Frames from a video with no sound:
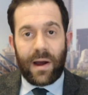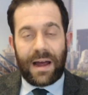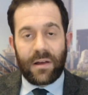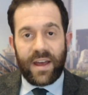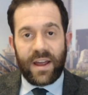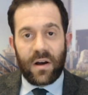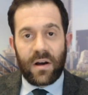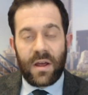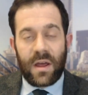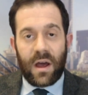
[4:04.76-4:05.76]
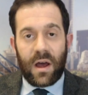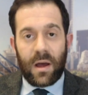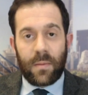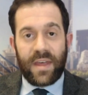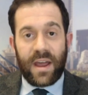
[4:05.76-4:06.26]
about how they are.
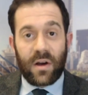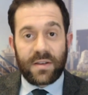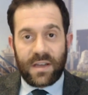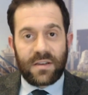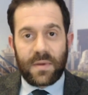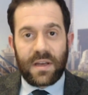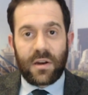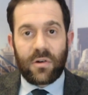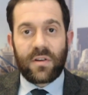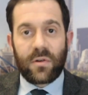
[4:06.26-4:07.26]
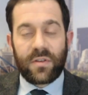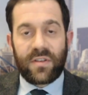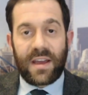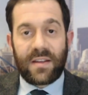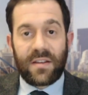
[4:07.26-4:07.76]
They are said to be in a critical
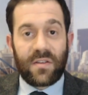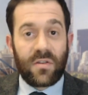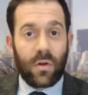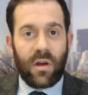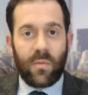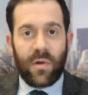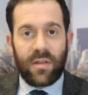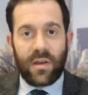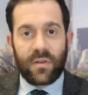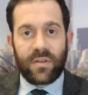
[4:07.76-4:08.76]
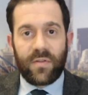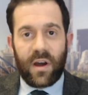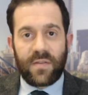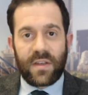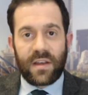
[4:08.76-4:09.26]
state. It's not known whether they'll
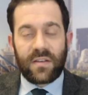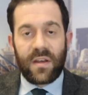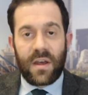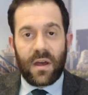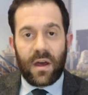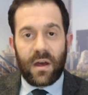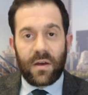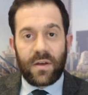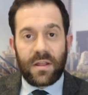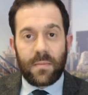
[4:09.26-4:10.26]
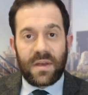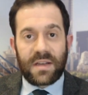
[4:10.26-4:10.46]
survive this. In